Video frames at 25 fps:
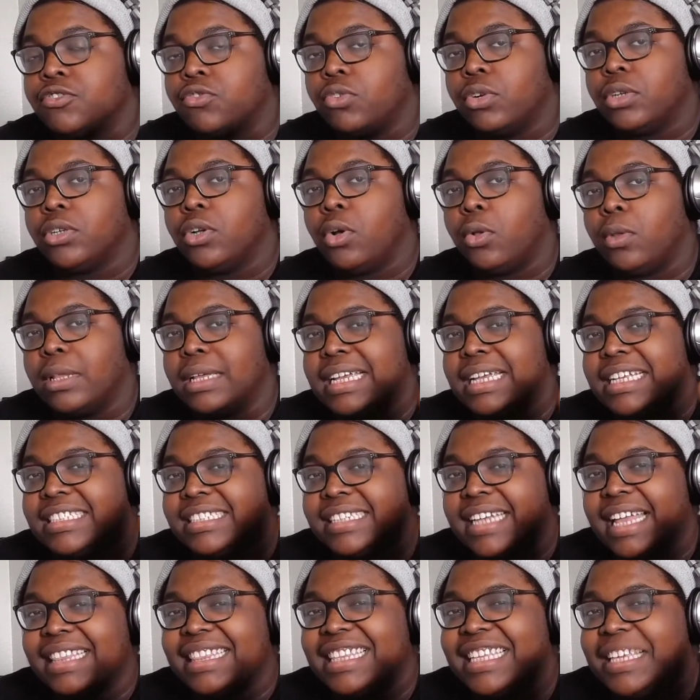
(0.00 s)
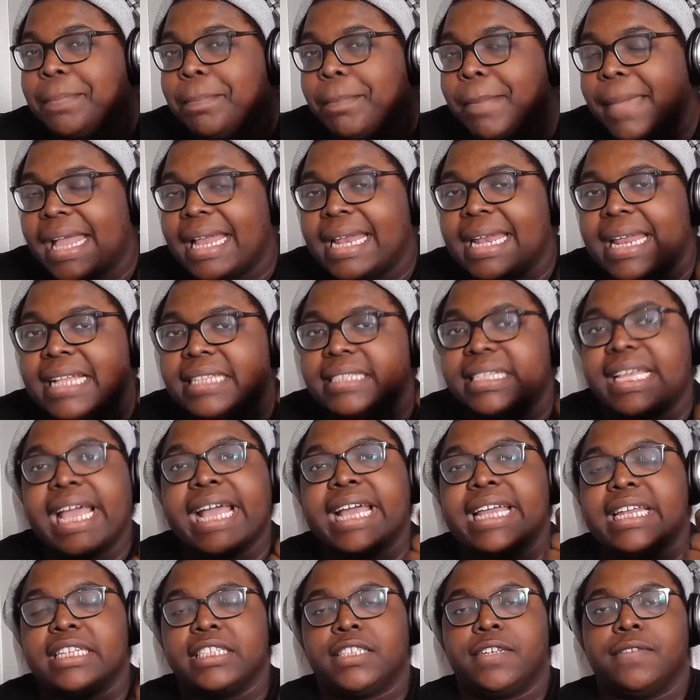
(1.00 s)
Granolah is not the main
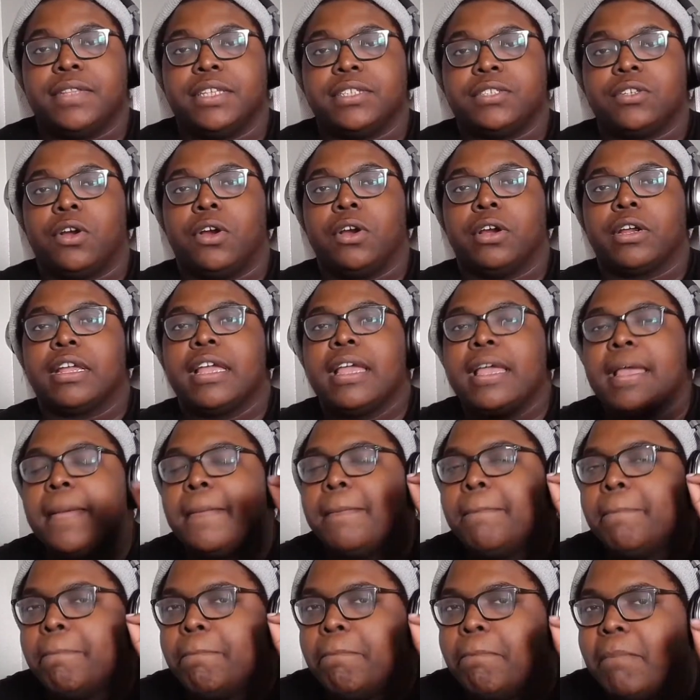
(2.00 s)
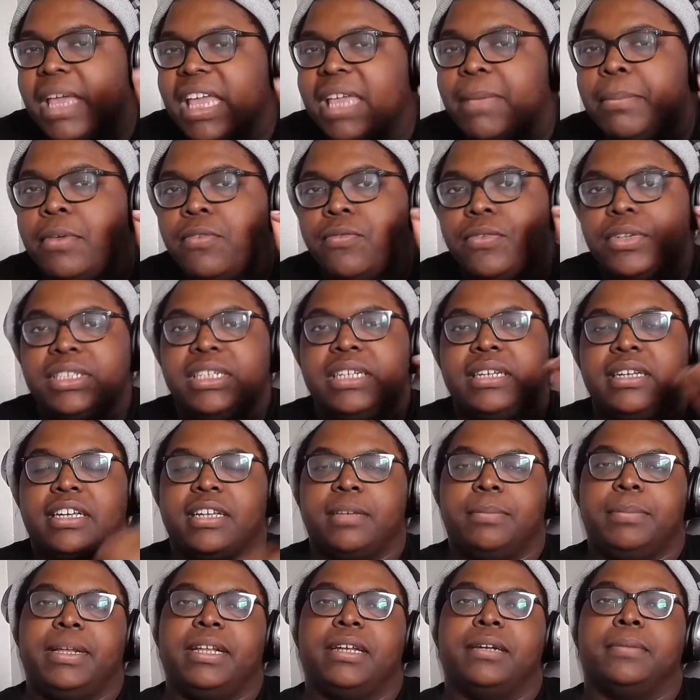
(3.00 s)
antagonist of this arc, maybe Vegeta
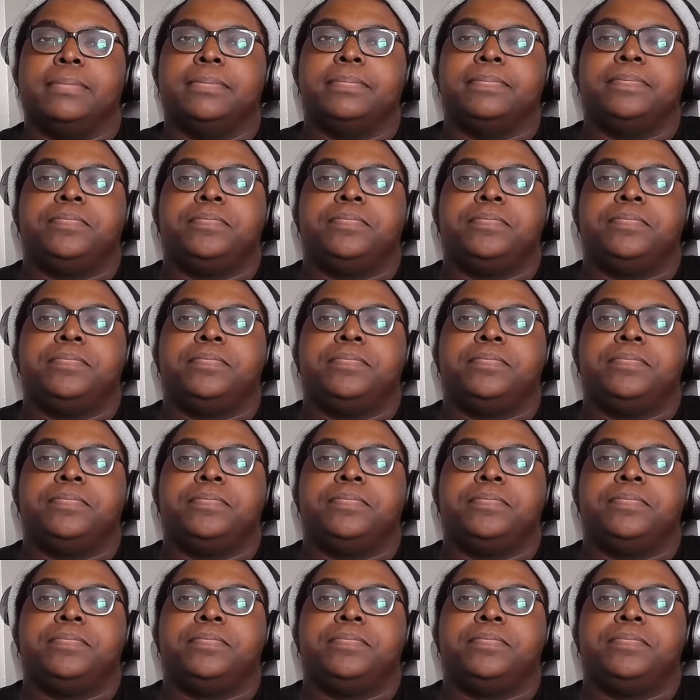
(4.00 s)
could beat him.